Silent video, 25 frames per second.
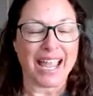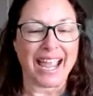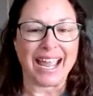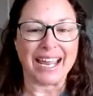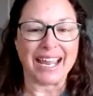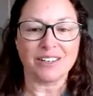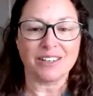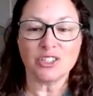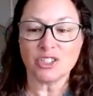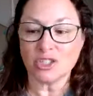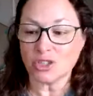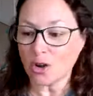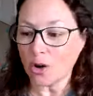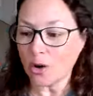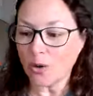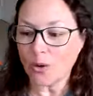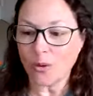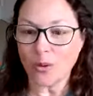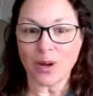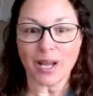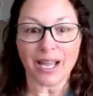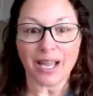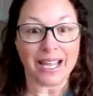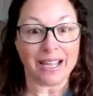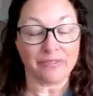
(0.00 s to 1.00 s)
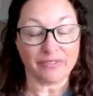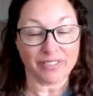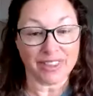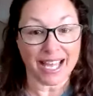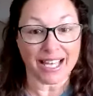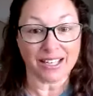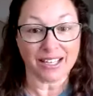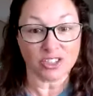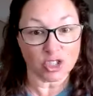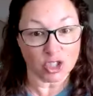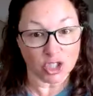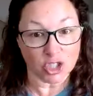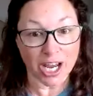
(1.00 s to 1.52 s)
And so if
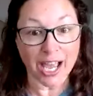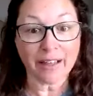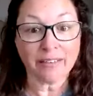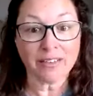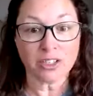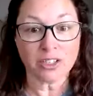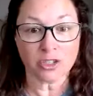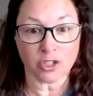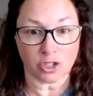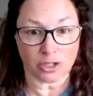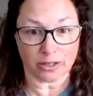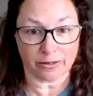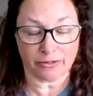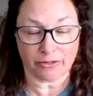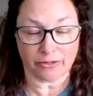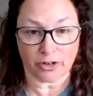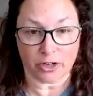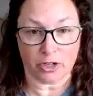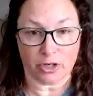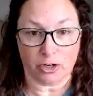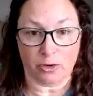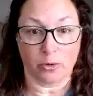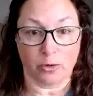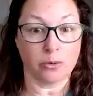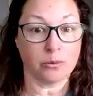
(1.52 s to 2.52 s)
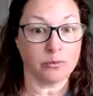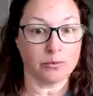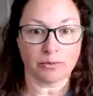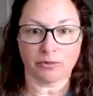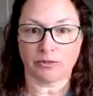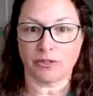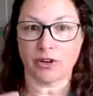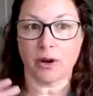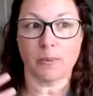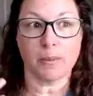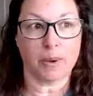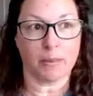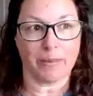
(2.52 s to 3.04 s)
that's challenging for you
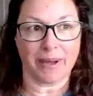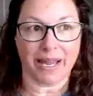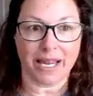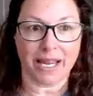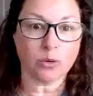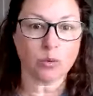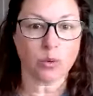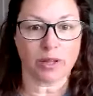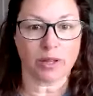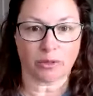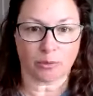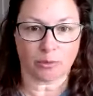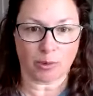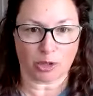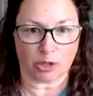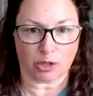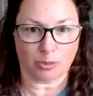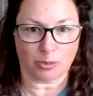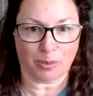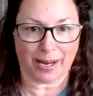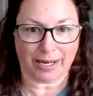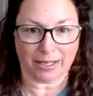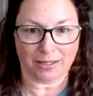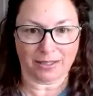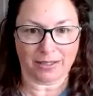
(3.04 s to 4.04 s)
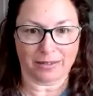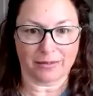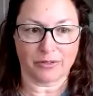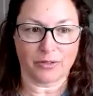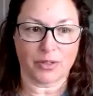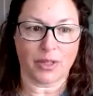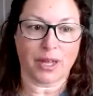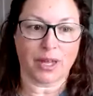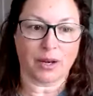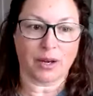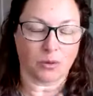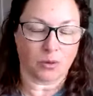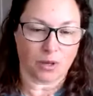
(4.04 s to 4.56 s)
from a bandwidth perspective,
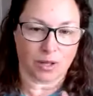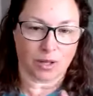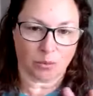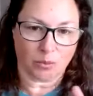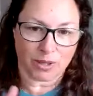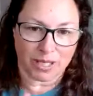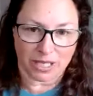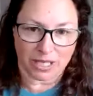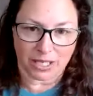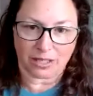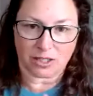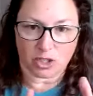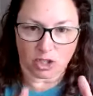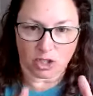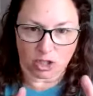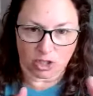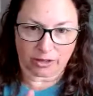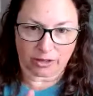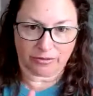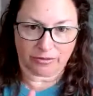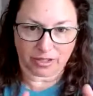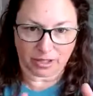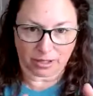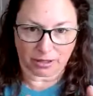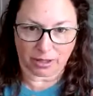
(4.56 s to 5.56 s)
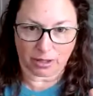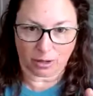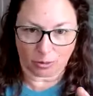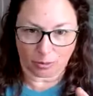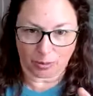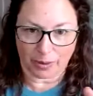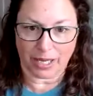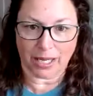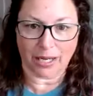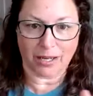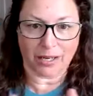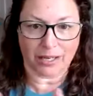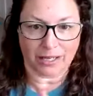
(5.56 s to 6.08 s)
then we need to shift a little
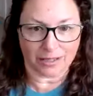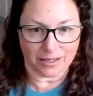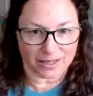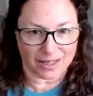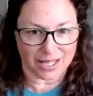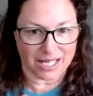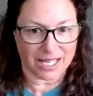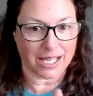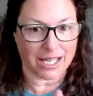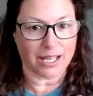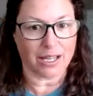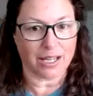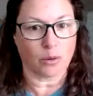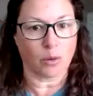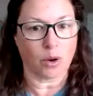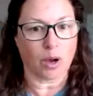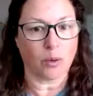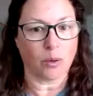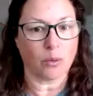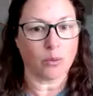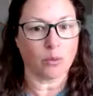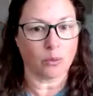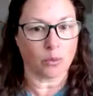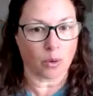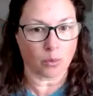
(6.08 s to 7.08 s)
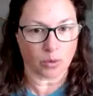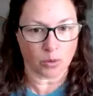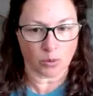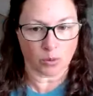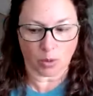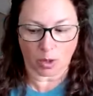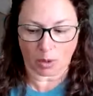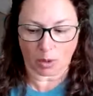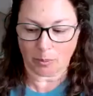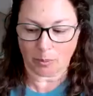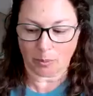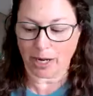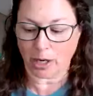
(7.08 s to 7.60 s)
bit into thinking what would
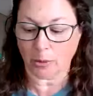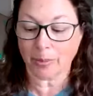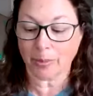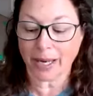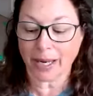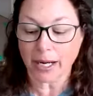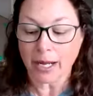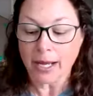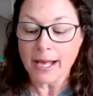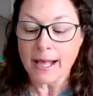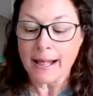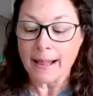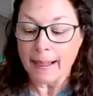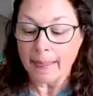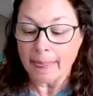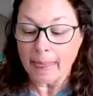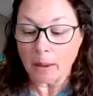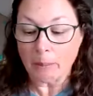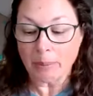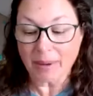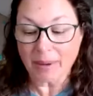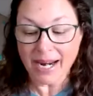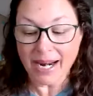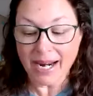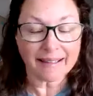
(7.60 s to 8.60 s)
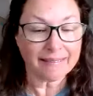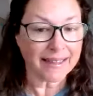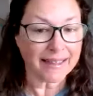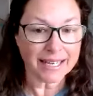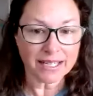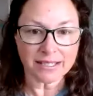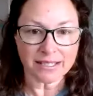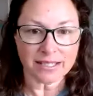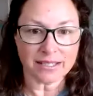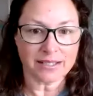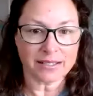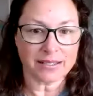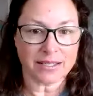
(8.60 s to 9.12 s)
work better. But I
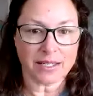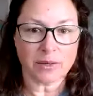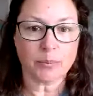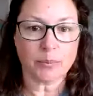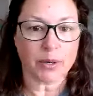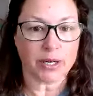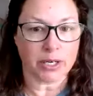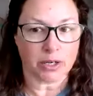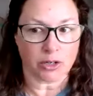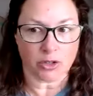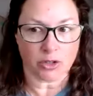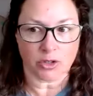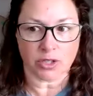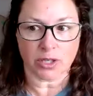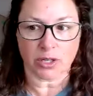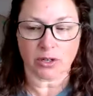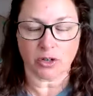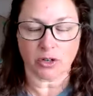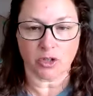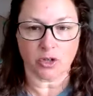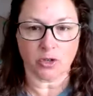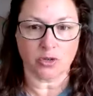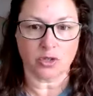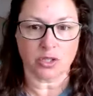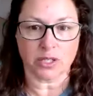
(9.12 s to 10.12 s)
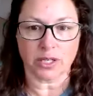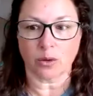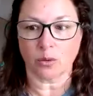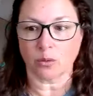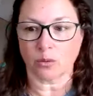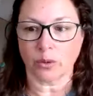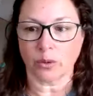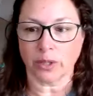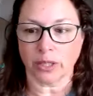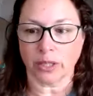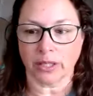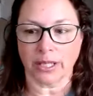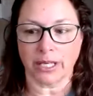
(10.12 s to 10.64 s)
like to see breeders that are using
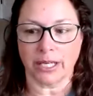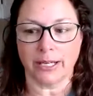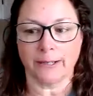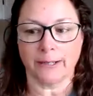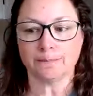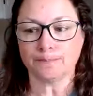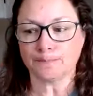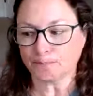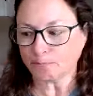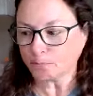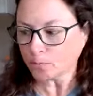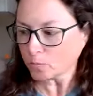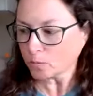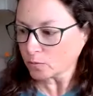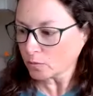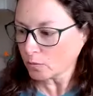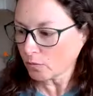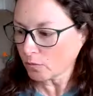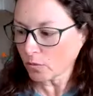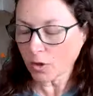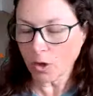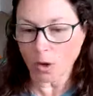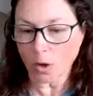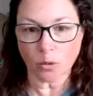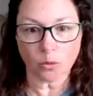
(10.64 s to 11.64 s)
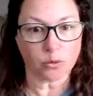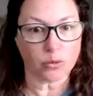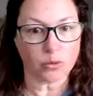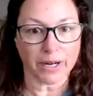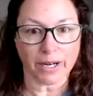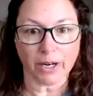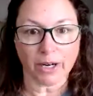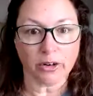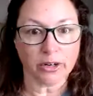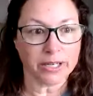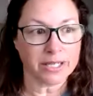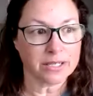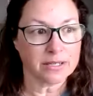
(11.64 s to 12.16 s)
really
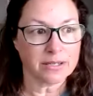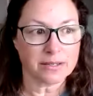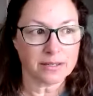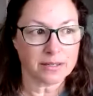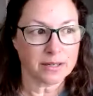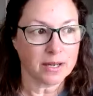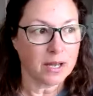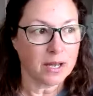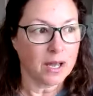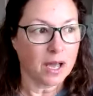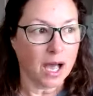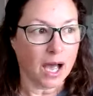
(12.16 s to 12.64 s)
rigorous